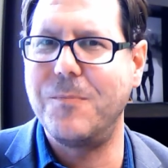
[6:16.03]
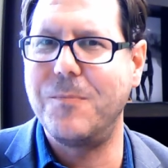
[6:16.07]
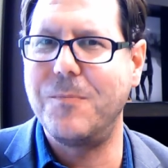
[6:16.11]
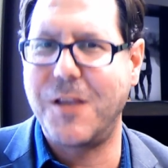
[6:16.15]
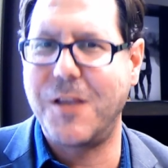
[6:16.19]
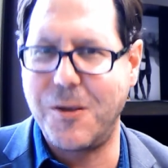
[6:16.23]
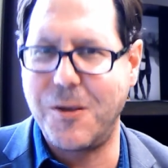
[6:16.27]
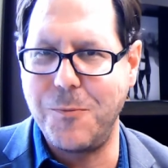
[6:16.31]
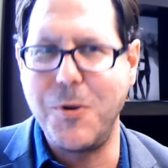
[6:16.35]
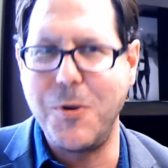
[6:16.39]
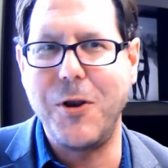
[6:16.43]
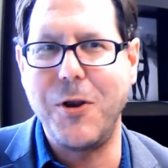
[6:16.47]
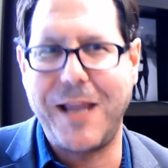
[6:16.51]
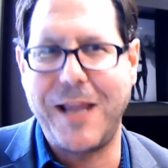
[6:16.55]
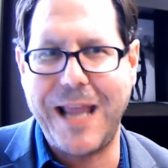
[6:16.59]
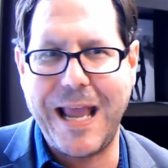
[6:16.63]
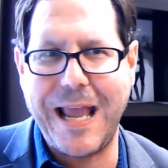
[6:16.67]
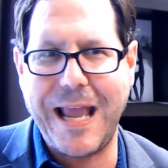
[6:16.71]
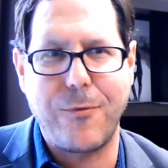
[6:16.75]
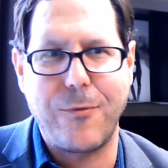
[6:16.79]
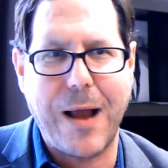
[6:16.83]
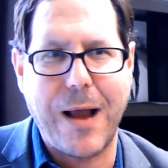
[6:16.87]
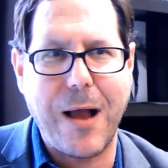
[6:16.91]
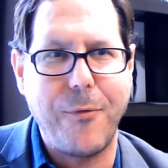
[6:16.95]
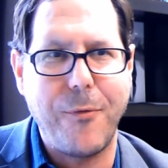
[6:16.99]
communicate
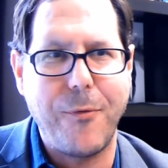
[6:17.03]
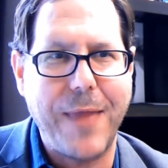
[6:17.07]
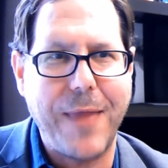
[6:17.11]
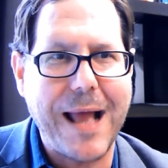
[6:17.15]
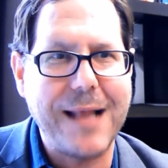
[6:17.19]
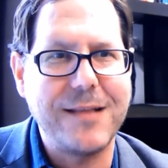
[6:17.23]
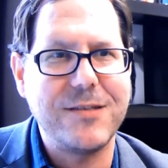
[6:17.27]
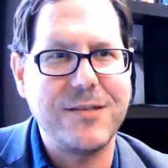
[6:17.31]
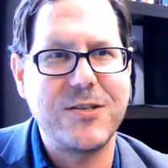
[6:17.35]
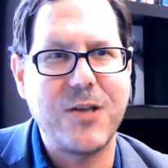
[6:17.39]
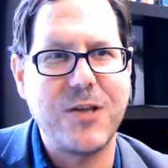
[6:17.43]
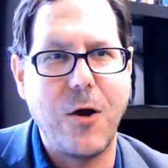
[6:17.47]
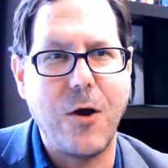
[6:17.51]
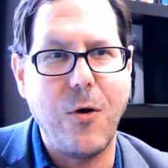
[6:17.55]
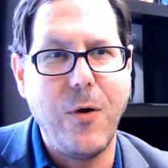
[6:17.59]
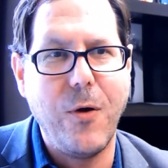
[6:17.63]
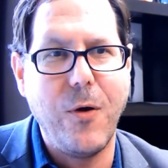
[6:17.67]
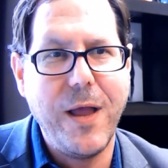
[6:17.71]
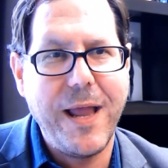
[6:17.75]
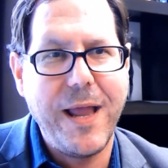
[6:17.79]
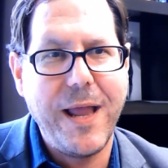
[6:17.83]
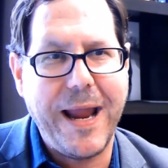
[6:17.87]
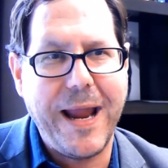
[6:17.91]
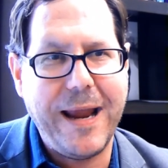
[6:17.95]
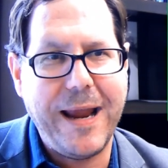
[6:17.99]
around that. So
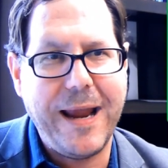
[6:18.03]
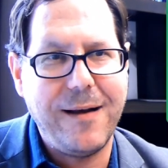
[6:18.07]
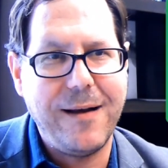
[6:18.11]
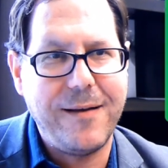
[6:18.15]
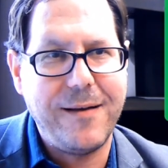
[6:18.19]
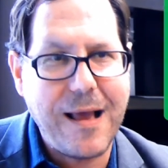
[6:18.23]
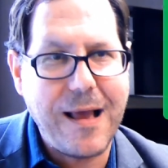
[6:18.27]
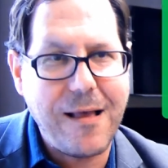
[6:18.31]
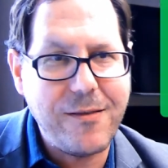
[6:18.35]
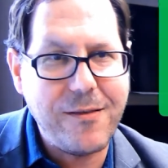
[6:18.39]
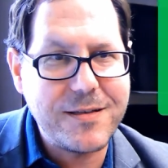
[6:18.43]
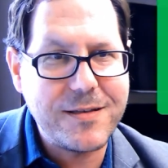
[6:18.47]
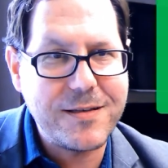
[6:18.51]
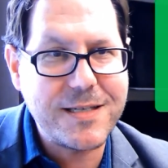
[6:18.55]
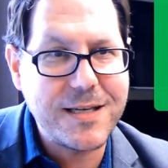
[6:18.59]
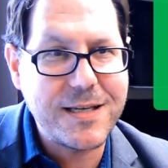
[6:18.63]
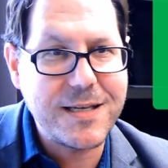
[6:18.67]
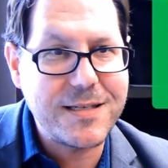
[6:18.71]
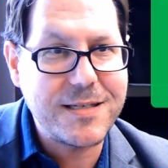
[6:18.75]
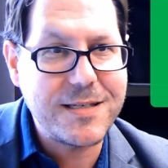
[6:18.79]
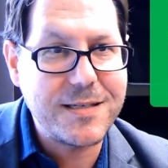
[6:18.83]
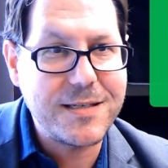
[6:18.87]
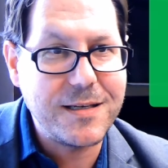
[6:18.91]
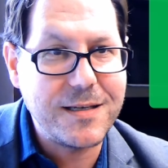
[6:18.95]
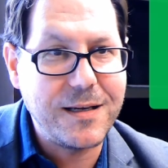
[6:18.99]

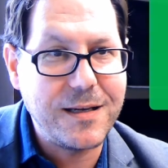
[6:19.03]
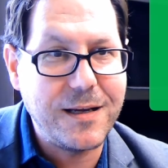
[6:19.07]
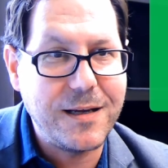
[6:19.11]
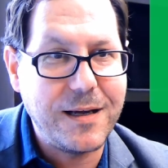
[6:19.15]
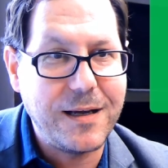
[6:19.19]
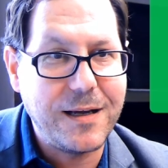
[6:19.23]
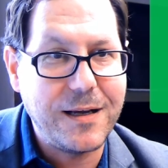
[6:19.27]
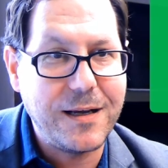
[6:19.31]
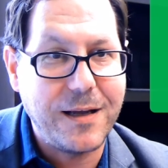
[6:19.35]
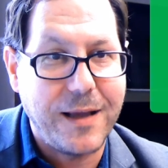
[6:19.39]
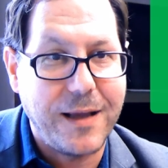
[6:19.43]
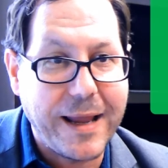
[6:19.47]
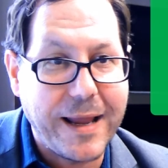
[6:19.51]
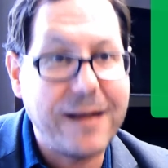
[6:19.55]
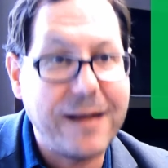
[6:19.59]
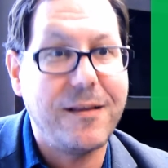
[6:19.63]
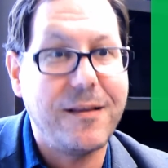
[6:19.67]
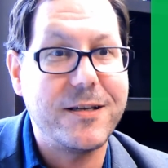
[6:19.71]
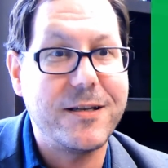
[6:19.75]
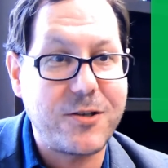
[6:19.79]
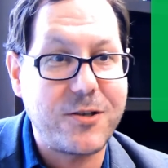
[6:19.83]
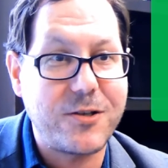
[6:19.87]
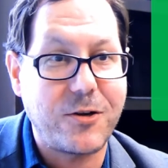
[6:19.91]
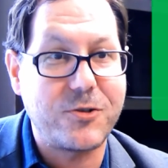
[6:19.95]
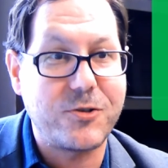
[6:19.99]

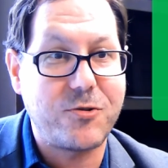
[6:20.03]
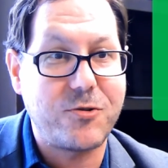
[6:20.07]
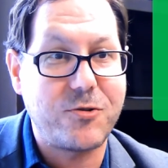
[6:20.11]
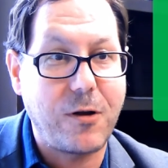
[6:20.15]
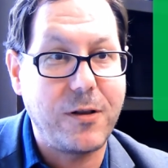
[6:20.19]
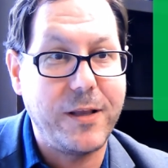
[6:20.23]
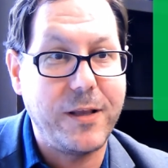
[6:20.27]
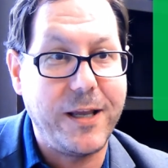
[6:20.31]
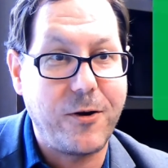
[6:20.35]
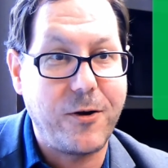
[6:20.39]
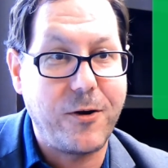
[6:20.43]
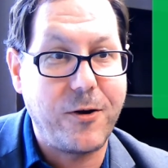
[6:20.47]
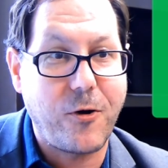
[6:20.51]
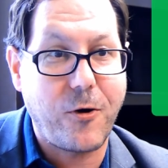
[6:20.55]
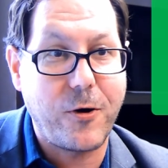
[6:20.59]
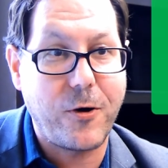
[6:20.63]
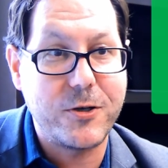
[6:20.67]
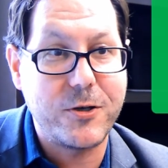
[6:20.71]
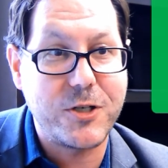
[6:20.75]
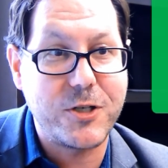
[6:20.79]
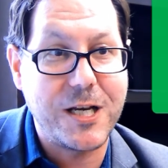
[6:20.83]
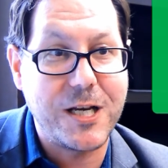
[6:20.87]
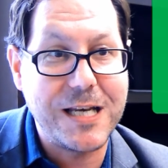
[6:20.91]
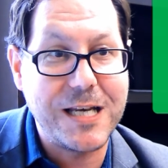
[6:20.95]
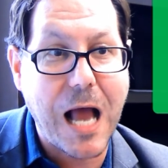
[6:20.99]
analysts are strongly
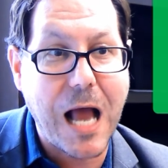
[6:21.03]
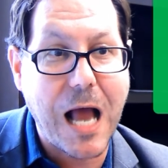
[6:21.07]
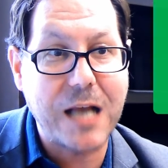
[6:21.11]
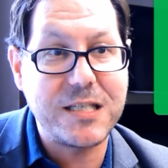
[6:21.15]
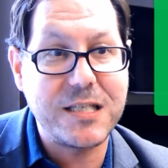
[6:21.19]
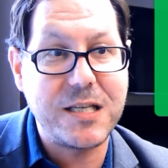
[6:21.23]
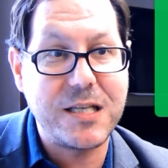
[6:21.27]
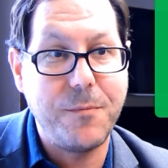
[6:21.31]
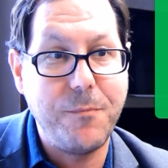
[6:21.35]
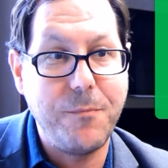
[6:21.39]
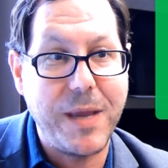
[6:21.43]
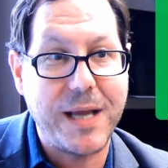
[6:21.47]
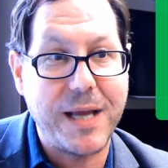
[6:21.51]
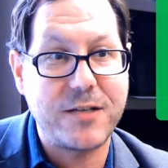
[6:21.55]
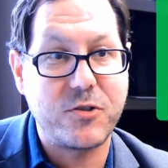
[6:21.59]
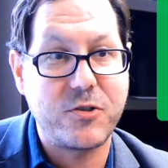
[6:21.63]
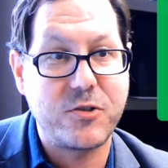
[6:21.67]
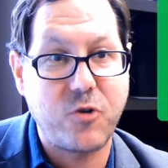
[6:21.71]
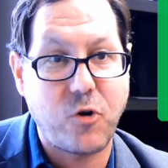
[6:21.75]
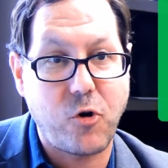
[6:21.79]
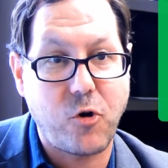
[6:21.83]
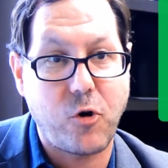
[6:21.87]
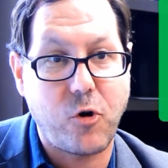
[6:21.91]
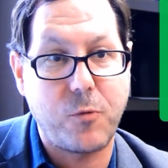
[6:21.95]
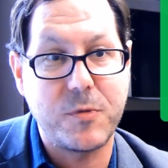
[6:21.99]
encouraged not to mix
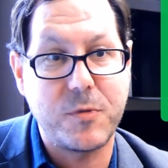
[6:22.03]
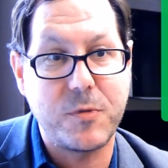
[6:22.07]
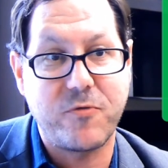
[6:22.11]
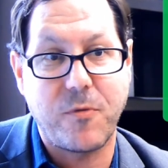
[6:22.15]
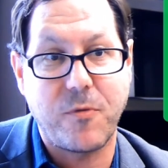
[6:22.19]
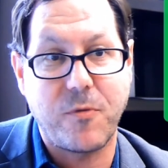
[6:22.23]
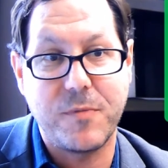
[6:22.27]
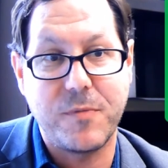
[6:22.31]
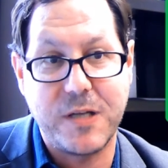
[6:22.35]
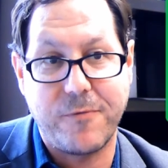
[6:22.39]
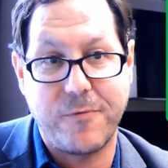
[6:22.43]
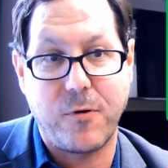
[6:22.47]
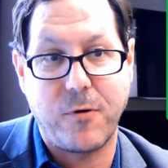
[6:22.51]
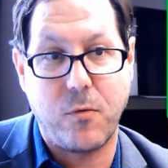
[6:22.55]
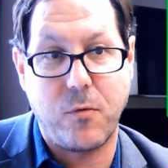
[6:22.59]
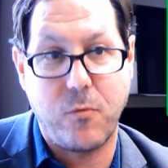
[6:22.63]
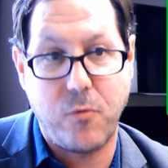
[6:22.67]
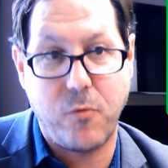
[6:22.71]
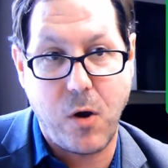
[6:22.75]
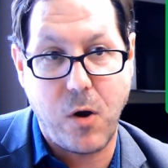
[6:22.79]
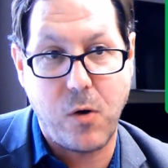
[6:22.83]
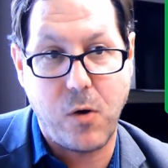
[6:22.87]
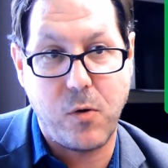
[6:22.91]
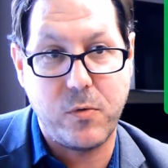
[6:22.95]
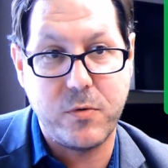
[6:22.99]
terms from different
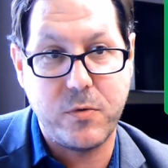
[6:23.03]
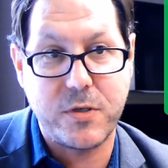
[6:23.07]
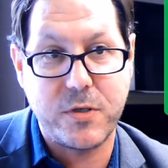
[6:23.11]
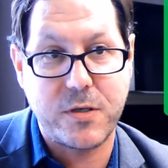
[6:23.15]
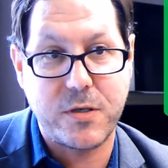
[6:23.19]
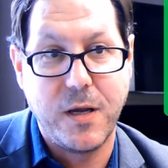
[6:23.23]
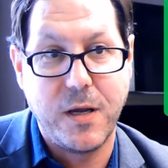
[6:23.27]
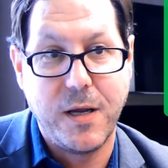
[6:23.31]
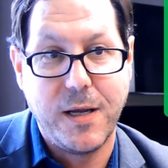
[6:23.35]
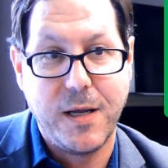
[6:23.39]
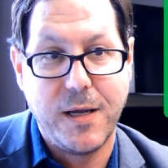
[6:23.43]
rows.